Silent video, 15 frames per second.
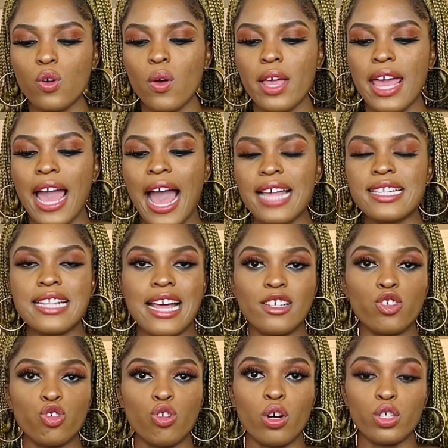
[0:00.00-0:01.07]
has that
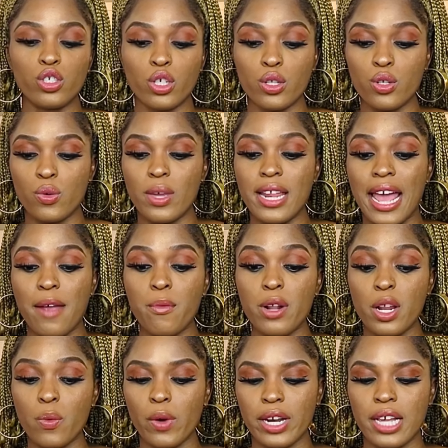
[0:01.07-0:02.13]
structure to it. I really
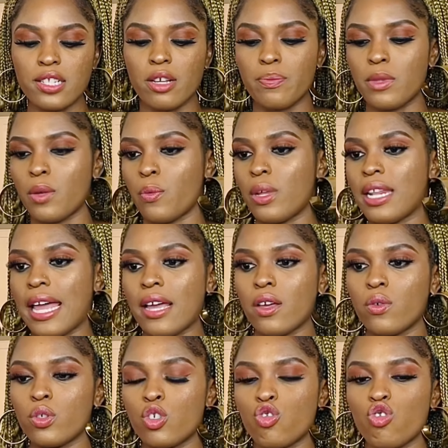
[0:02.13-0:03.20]
wanted something with like good
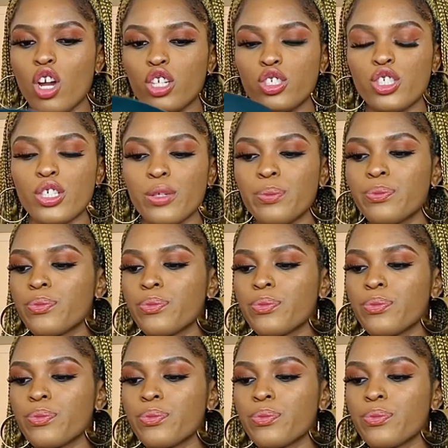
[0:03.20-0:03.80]
structure.